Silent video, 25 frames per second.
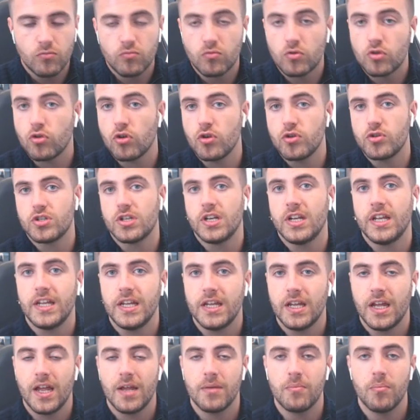Crucially
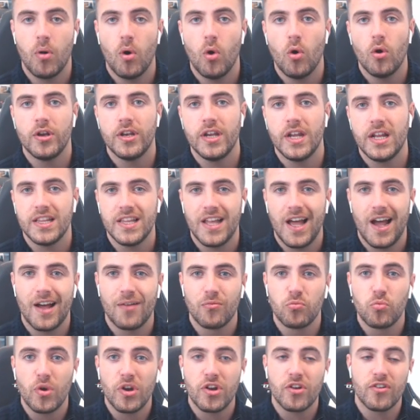important in that
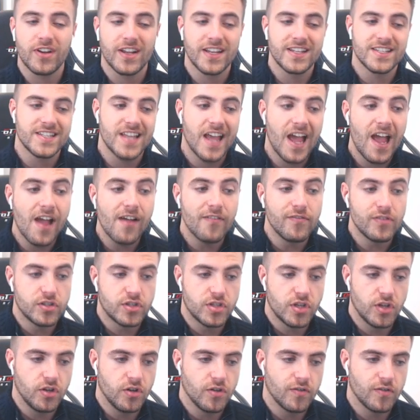winner against Everton,